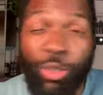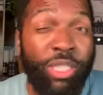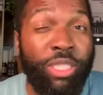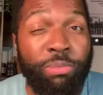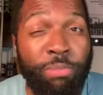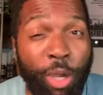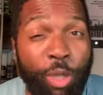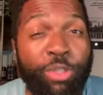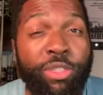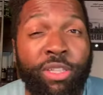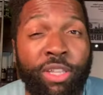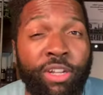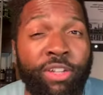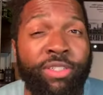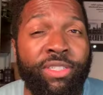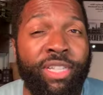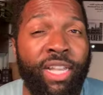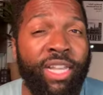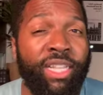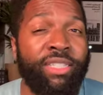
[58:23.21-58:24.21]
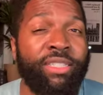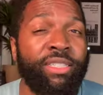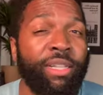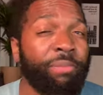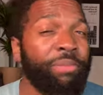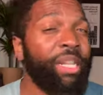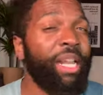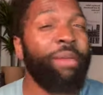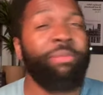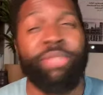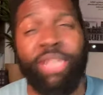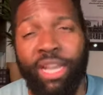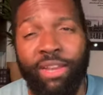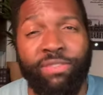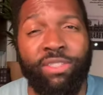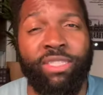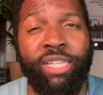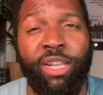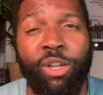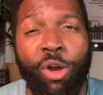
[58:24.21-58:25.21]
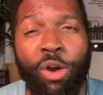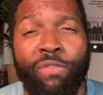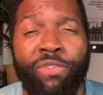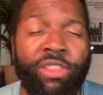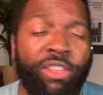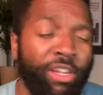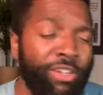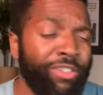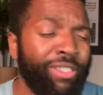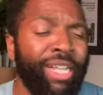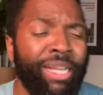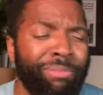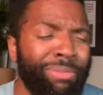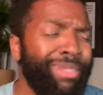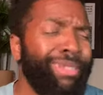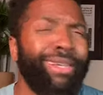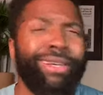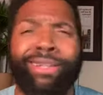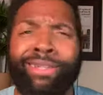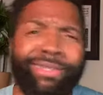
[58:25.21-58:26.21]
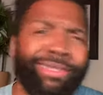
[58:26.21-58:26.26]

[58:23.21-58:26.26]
off a Thursday because got a lot of the stuff going on.